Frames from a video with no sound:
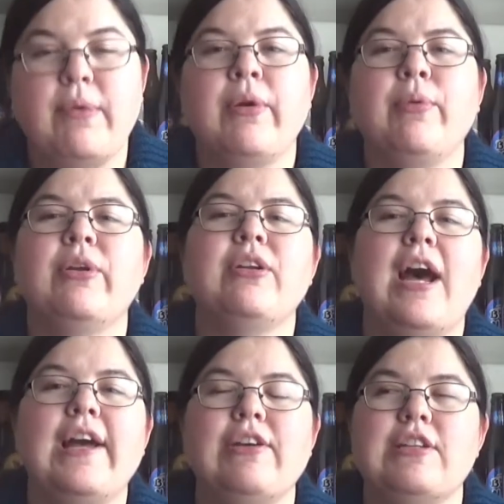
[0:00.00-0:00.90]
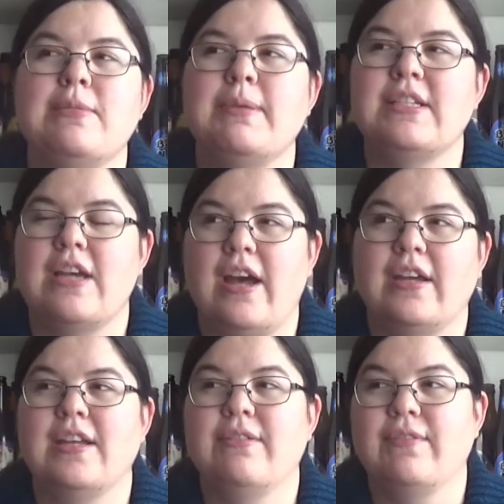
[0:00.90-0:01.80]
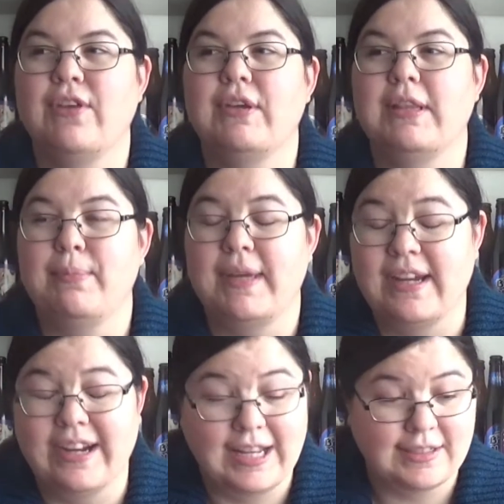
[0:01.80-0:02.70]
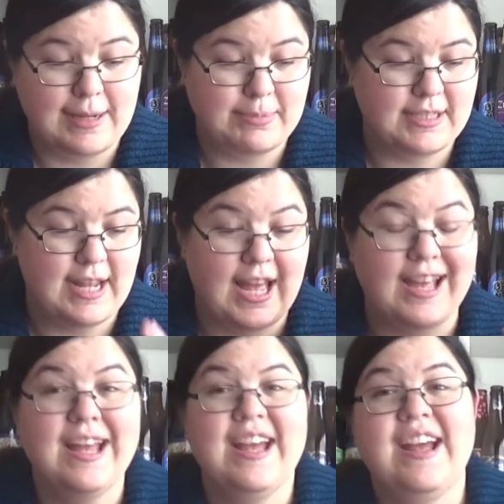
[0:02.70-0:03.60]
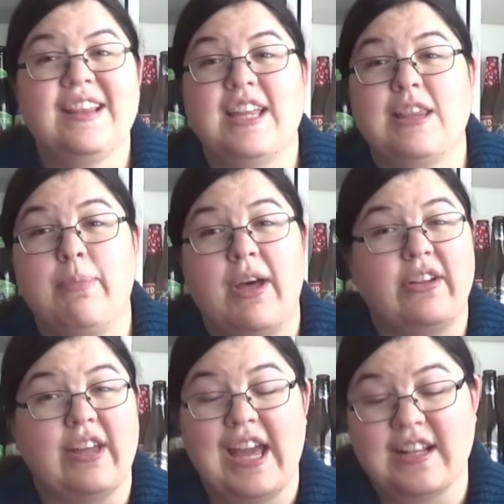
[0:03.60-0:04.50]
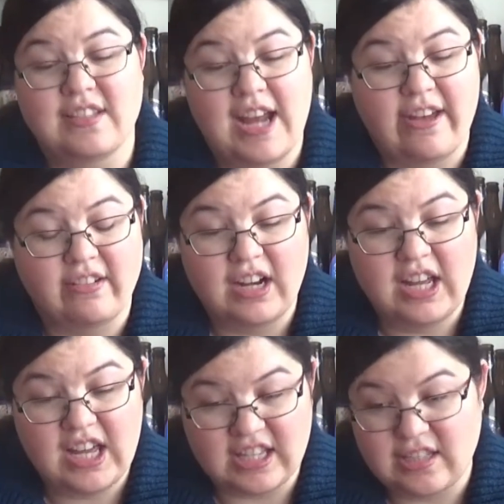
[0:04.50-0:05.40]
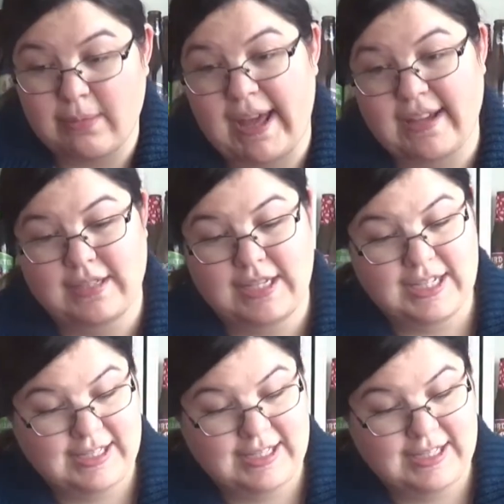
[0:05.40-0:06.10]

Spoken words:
we're not going to be talking and reviewing the beer except to say that the bottle hands down is the best.